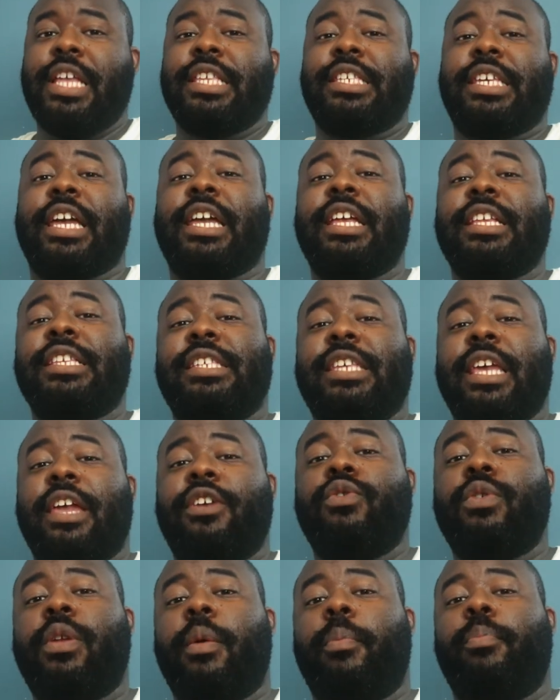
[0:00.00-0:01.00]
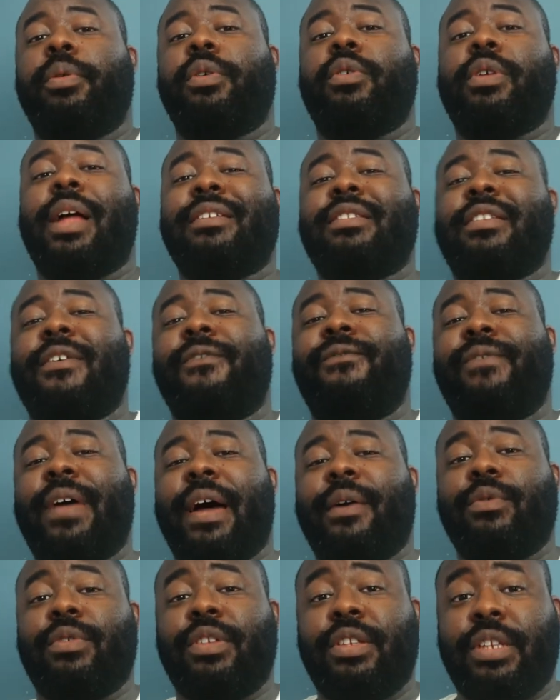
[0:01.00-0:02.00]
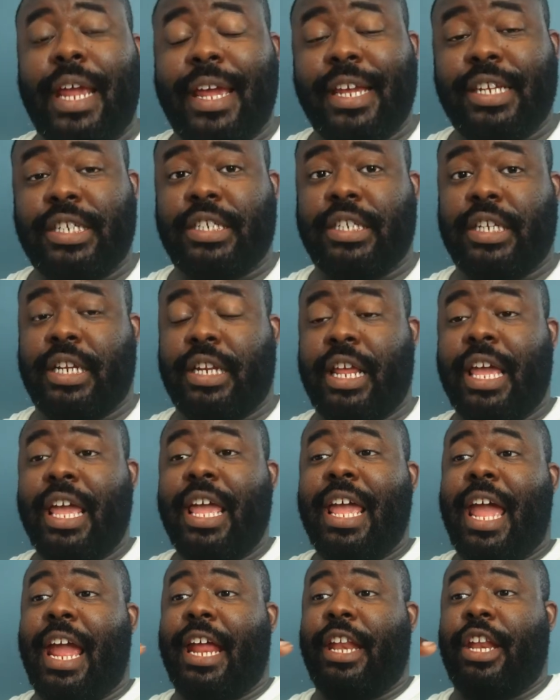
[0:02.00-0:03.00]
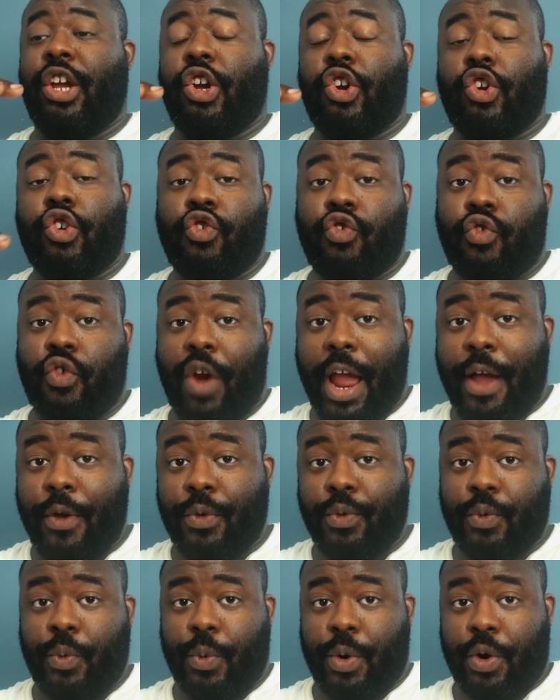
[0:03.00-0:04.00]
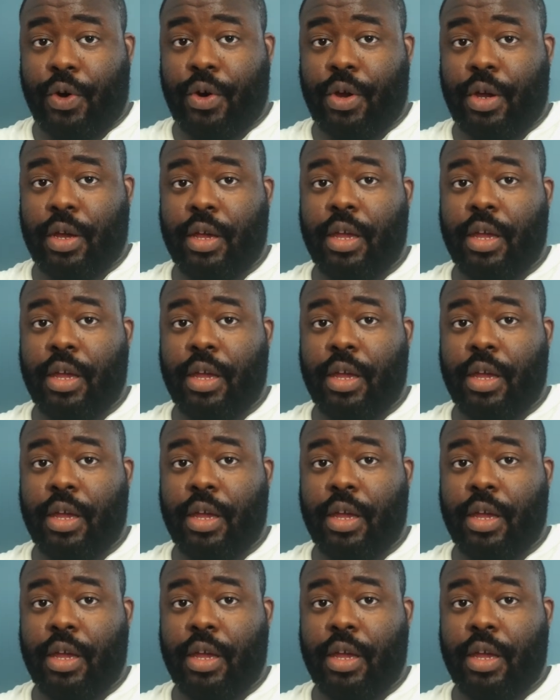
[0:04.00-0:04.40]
to continue to build out the foundation and the groundwork